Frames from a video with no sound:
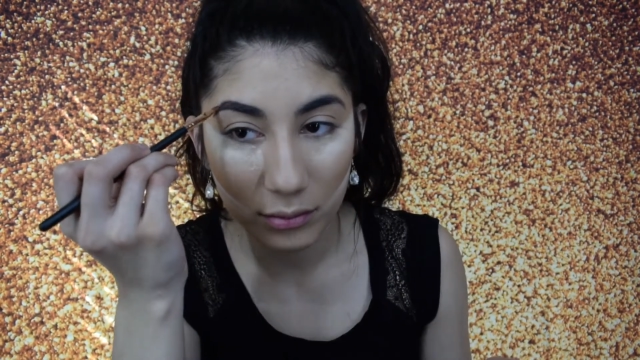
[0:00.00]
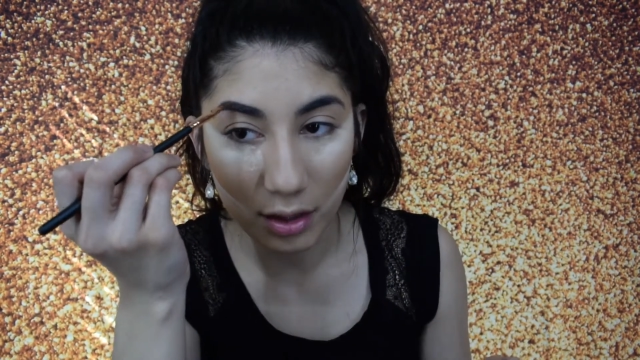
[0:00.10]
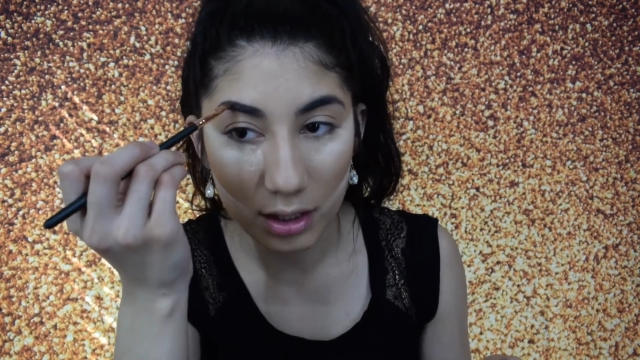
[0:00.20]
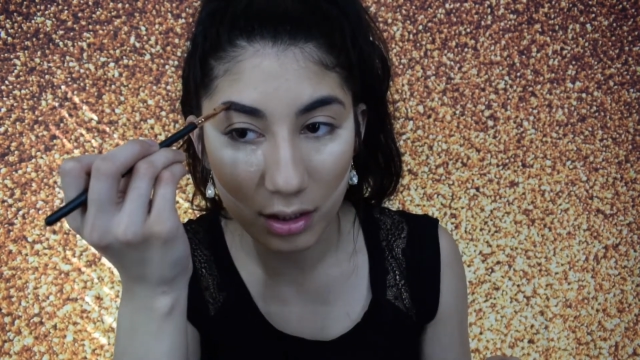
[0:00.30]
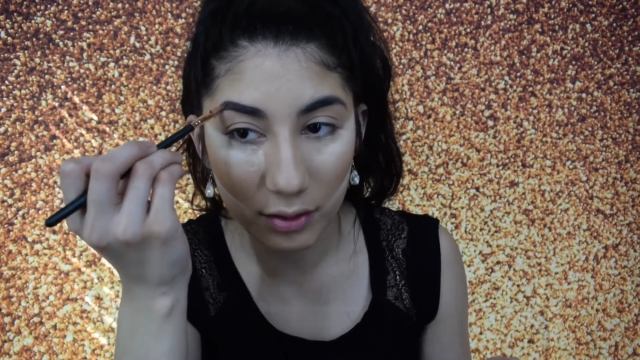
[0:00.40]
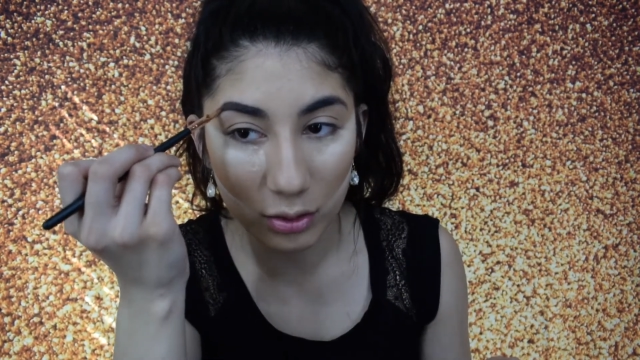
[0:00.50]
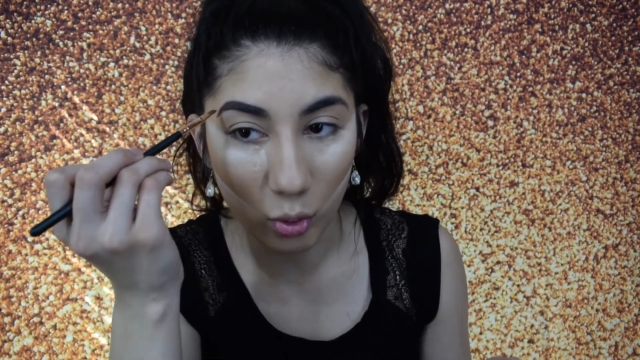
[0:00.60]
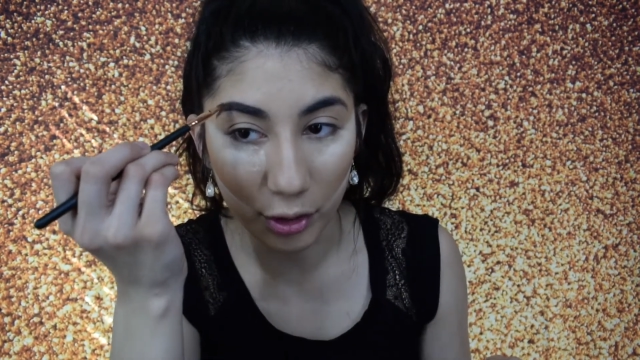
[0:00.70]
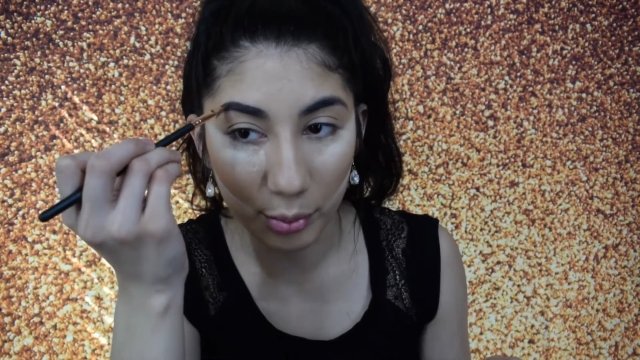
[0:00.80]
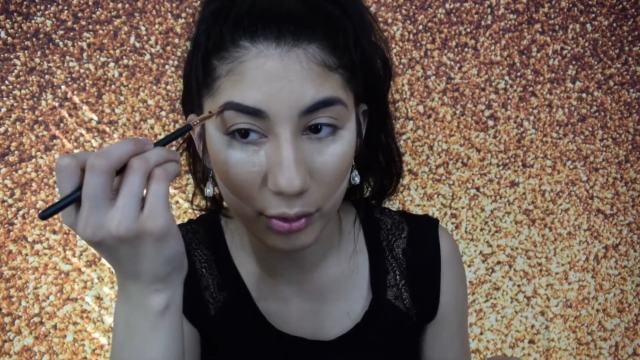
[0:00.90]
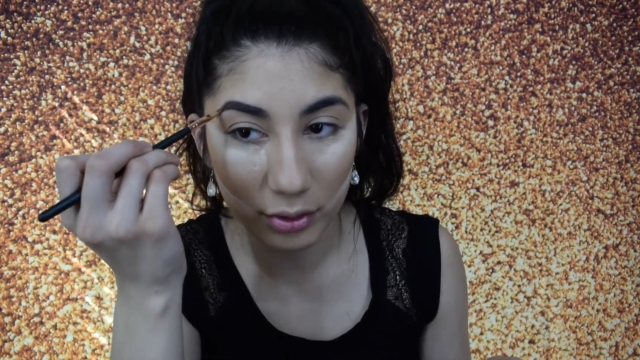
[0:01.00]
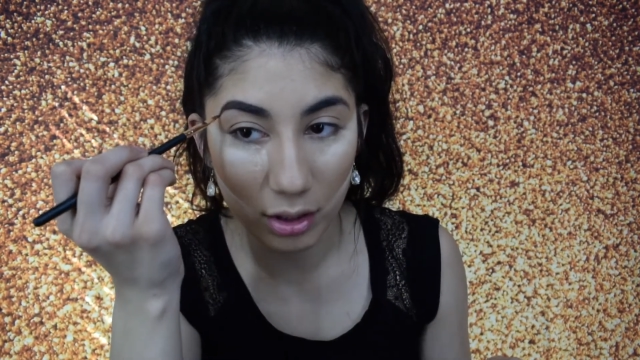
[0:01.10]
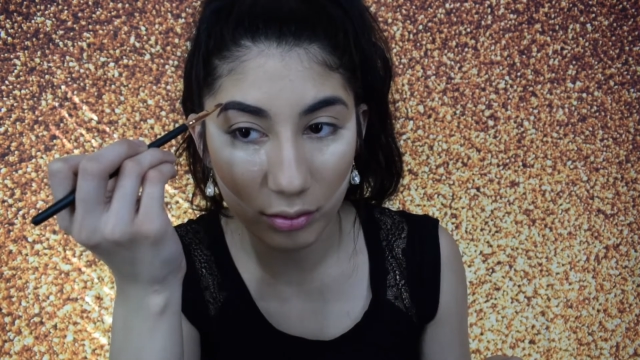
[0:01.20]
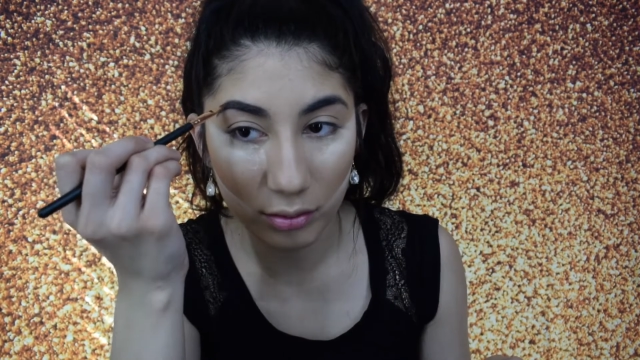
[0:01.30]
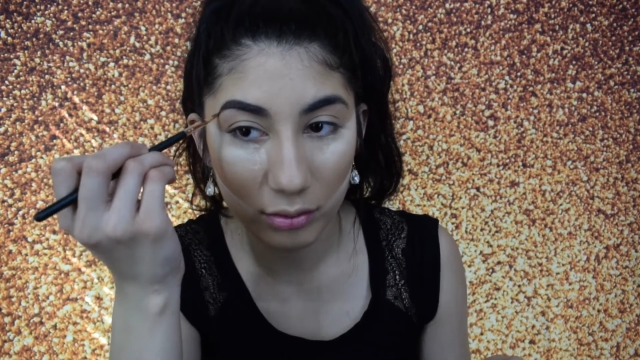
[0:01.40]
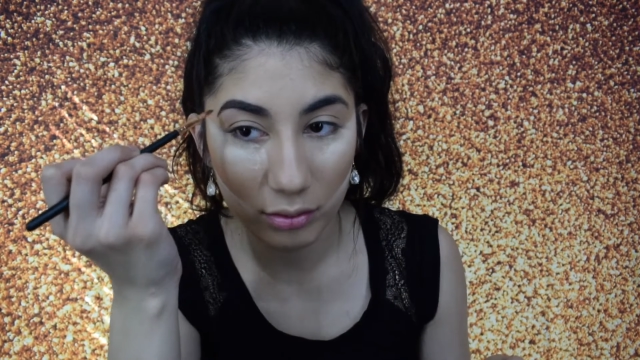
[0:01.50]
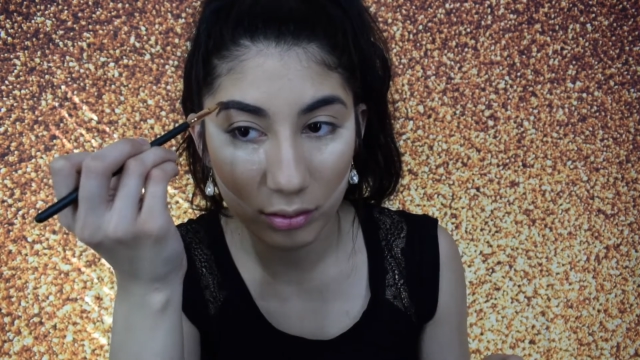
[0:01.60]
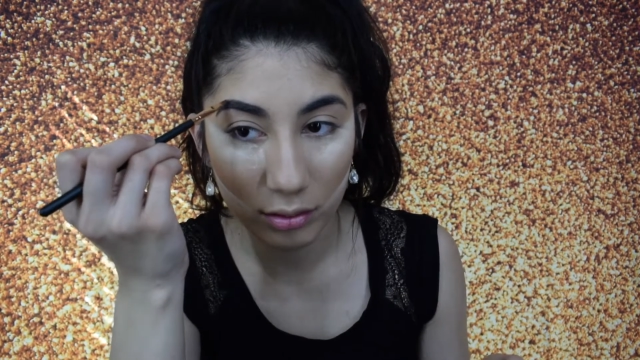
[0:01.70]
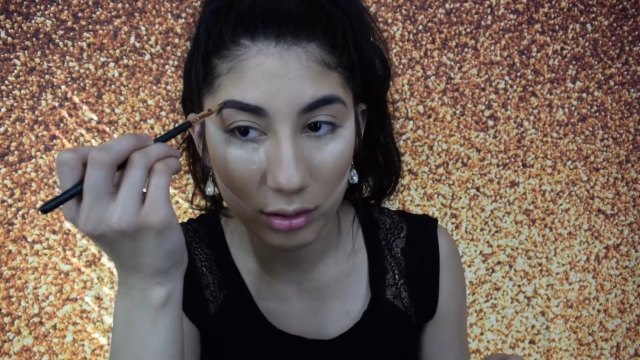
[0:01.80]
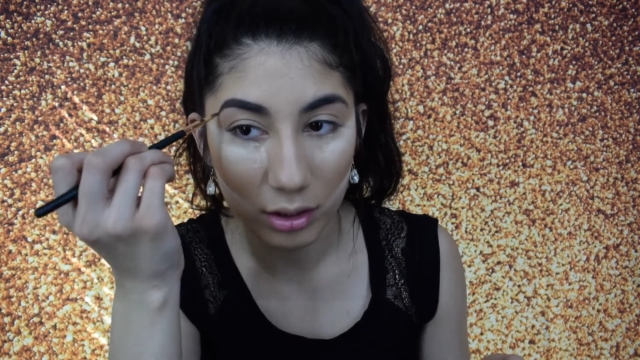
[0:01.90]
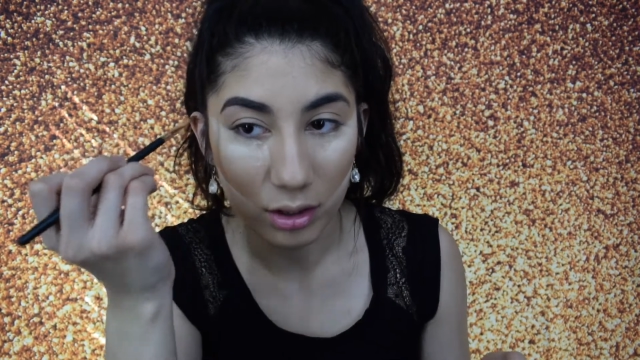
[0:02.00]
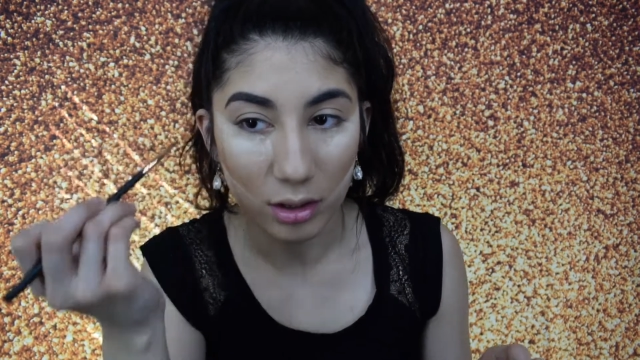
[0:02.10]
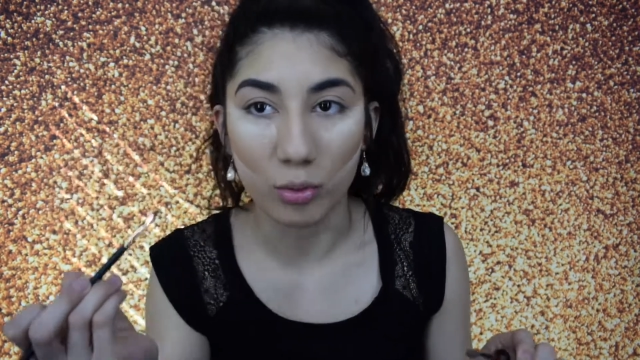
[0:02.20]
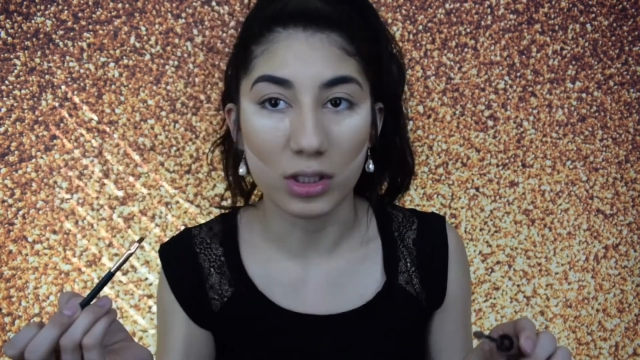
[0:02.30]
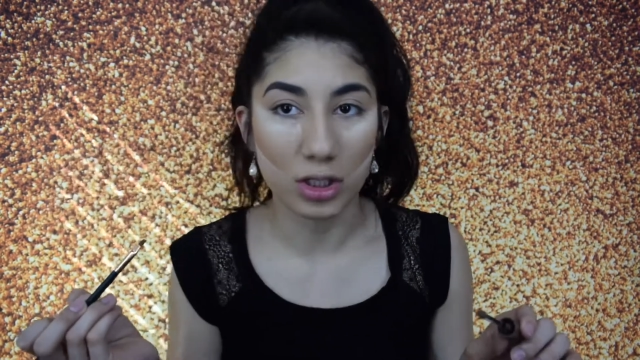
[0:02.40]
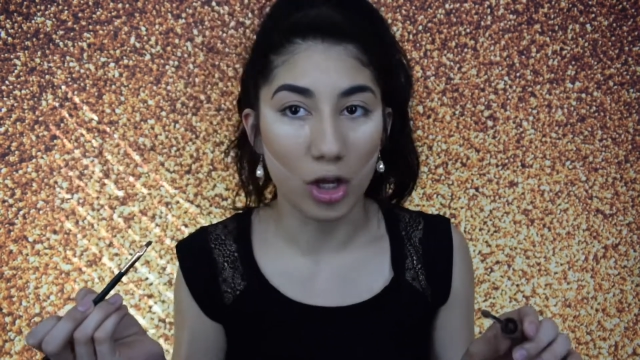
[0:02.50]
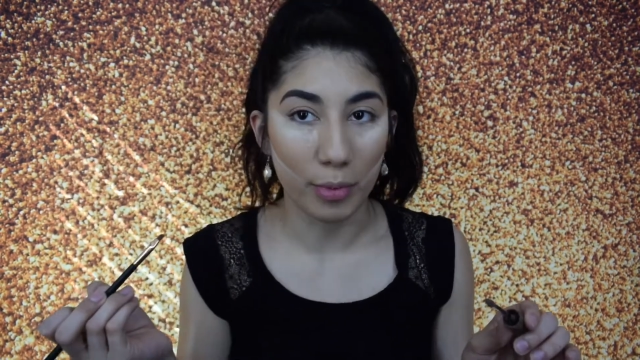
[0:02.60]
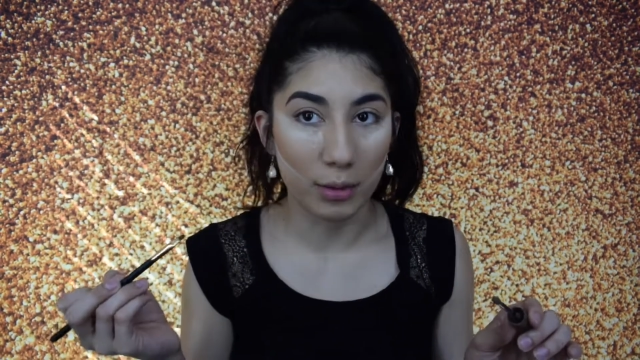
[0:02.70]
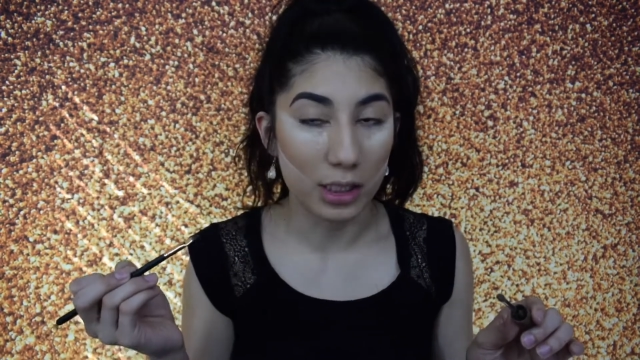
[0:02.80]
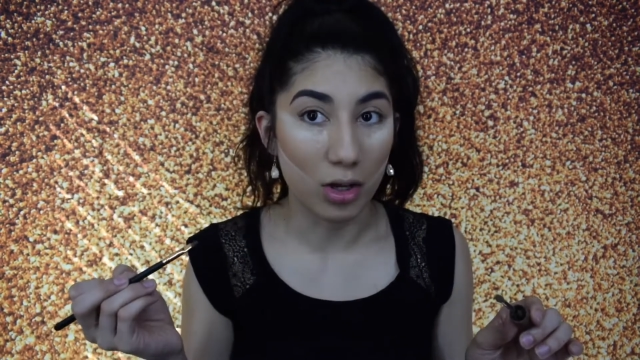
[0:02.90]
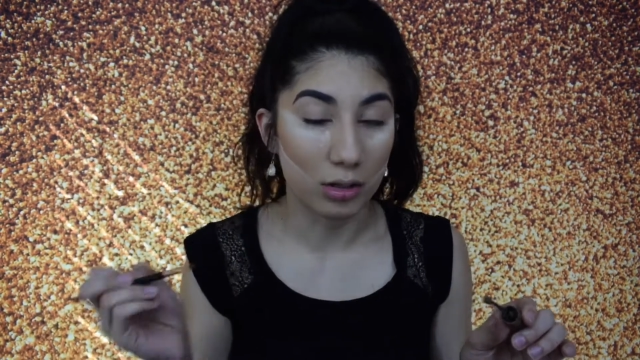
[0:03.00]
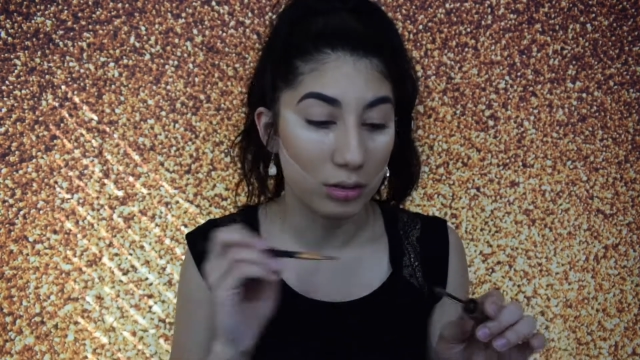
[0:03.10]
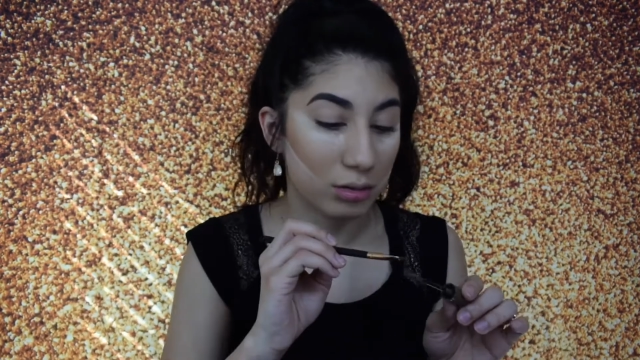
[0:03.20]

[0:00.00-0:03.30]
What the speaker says: And this stuff is waterproof, so once it's on, baby, it's on.